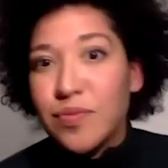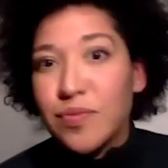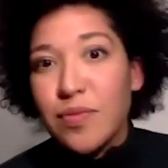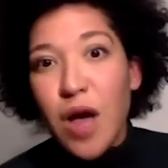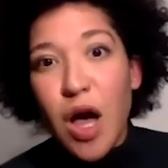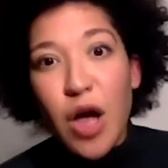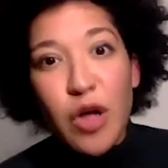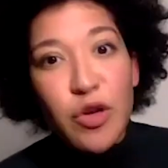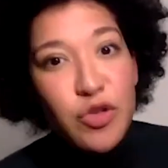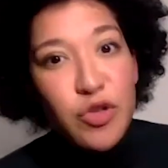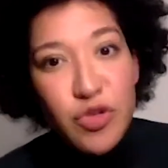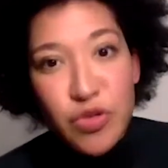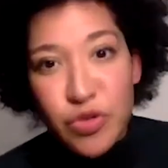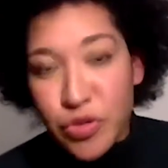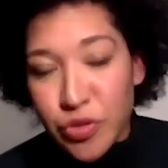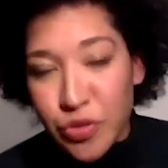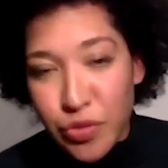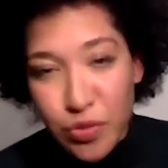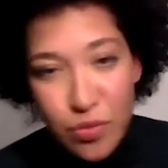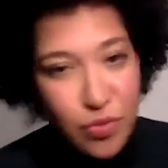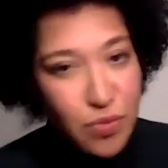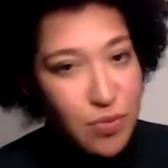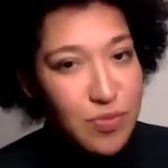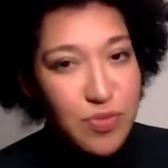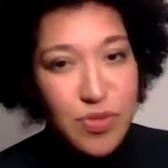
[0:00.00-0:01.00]

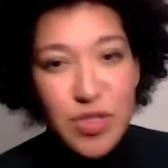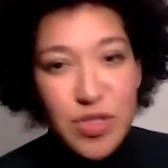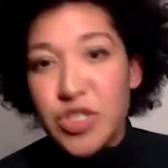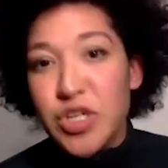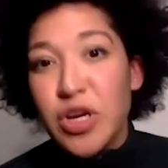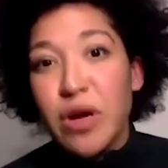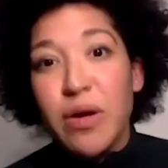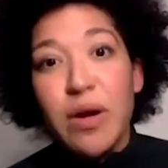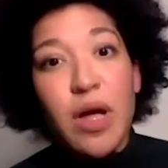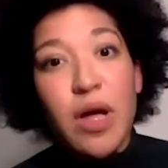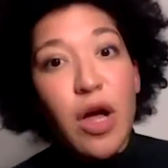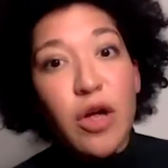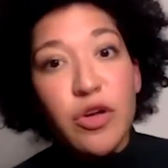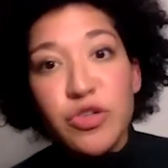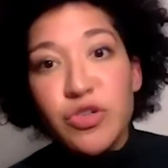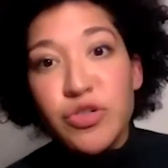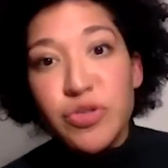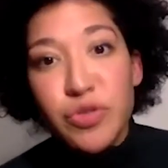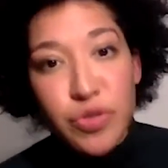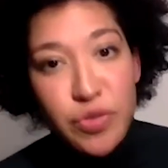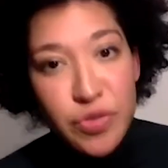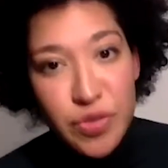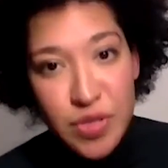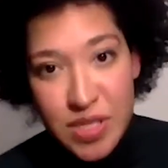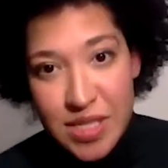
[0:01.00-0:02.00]
untrue, sharing
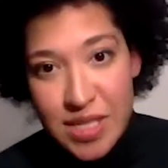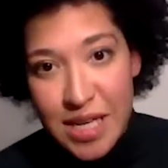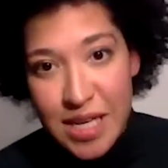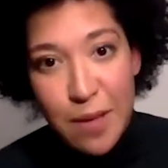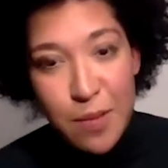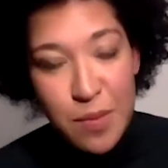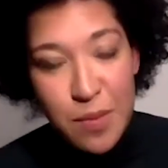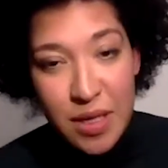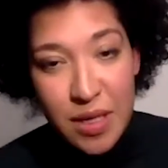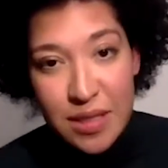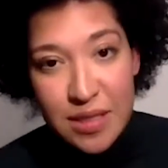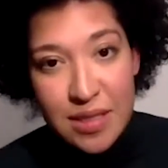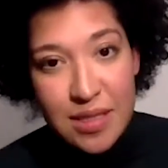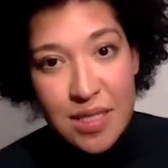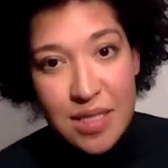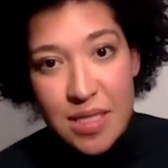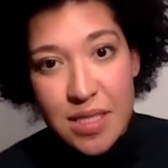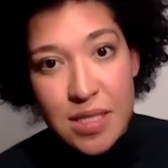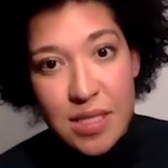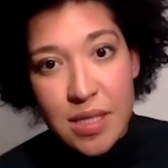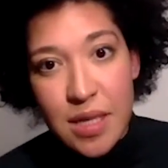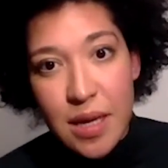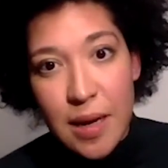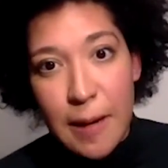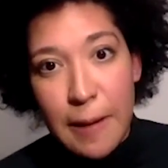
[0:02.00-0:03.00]
untrue
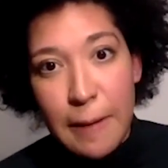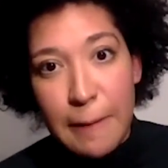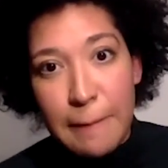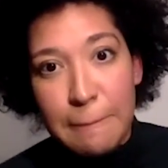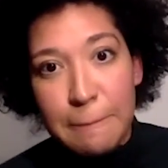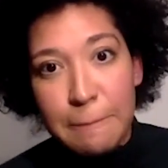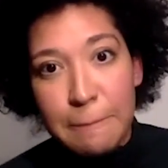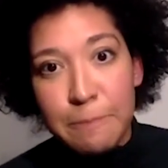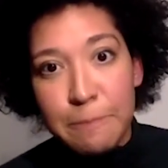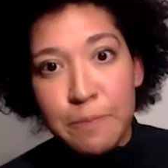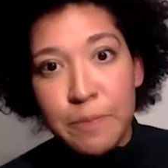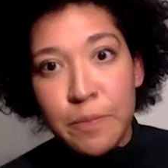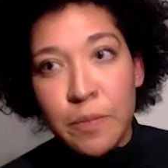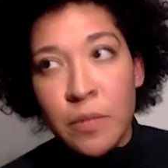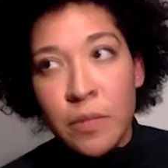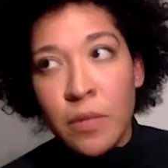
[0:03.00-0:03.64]
statements um,